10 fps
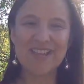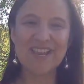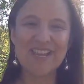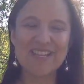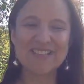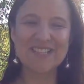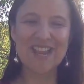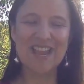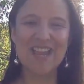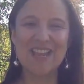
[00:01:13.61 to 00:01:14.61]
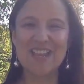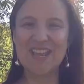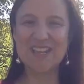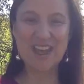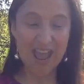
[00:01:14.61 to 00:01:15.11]
is
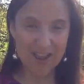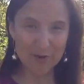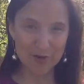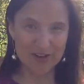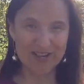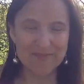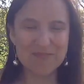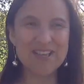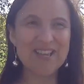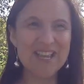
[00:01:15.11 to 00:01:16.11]
an acronym